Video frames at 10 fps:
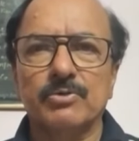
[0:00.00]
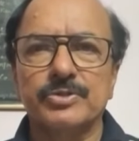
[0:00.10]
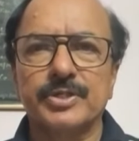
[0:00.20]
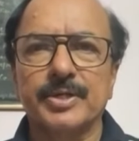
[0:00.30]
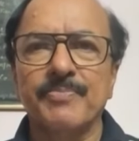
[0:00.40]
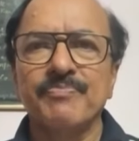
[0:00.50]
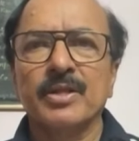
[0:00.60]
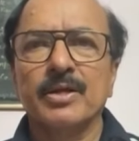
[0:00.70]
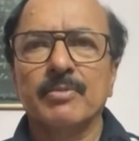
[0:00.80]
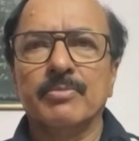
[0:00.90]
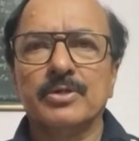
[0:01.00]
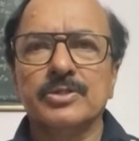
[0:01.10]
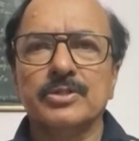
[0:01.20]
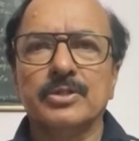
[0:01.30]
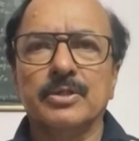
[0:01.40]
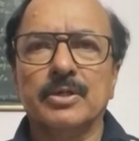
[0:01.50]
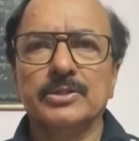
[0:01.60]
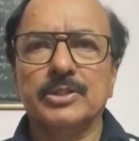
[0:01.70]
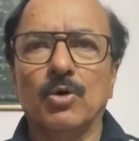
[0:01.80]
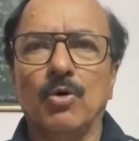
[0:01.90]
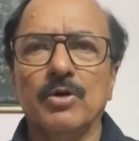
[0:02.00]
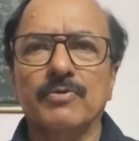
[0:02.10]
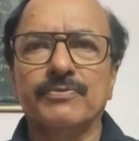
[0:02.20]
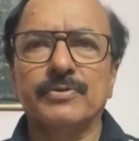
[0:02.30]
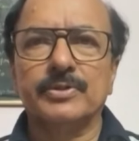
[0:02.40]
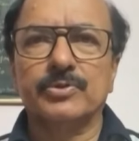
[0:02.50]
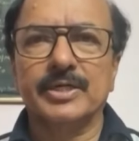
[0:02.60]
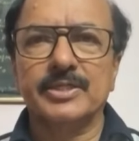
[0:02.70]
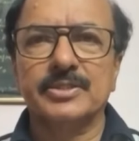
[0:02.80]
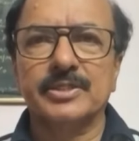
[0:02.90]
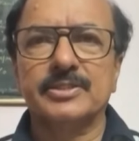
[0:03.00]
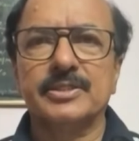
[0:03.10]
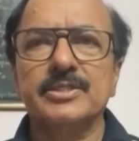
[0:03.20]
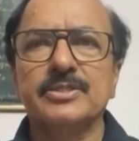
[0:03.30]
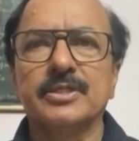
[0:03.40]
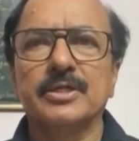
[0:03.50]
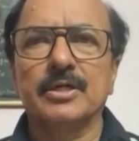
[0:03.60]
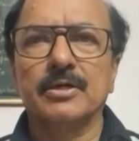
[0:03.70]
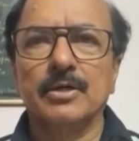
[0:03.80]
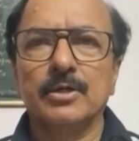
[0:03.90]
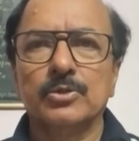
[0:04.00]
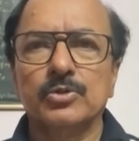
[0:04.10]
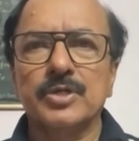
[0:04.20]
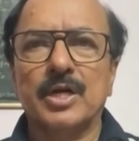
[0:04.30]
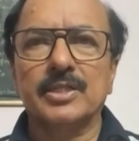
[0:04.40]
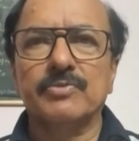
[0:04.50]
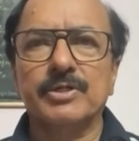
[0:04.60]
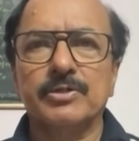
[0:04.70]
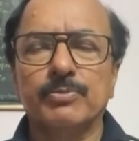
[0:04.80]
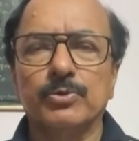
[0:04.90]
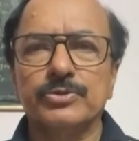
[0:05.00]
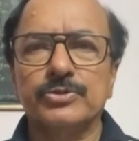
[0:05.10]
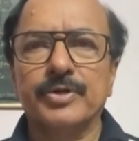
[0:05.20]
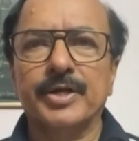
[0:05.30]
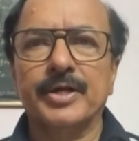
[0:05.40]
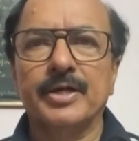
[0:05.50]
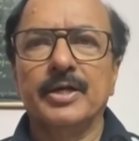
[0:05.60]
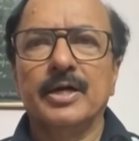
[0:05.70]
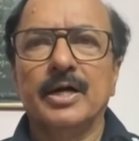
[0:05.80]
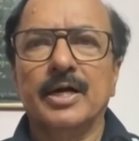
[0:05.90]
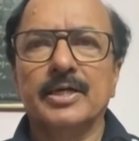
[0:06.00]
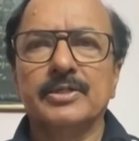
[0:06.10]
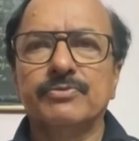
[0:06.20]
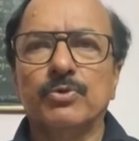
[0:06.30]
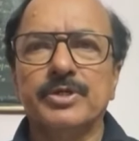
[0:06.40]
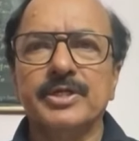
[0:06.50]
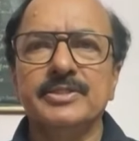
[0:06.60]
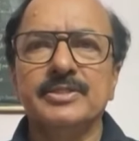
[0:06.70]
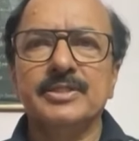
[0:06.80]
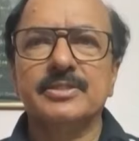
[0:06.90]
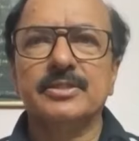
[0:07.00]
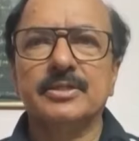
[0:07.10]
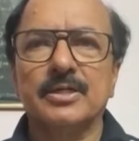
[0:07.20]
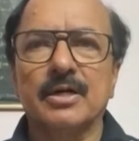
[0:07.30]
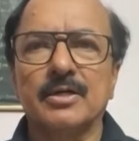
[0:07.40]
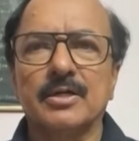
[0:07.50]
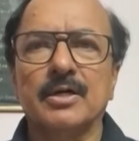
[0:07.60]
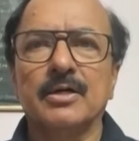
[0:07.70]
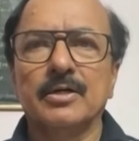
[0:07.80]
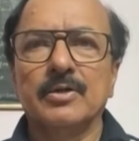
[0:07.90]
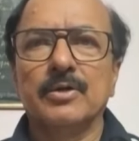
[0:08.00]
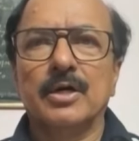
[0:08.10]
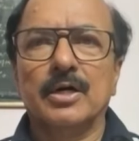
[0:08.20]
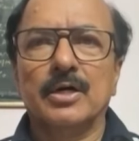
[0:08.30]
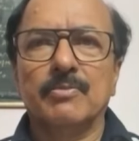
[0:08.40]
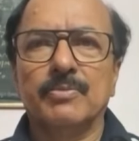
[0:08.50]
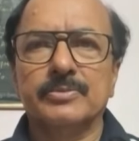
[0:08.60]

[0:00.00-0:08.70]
I would say, because uh, the all of 26 seats in Gujarat went to polls today and 14 seats in Karnataka, uh,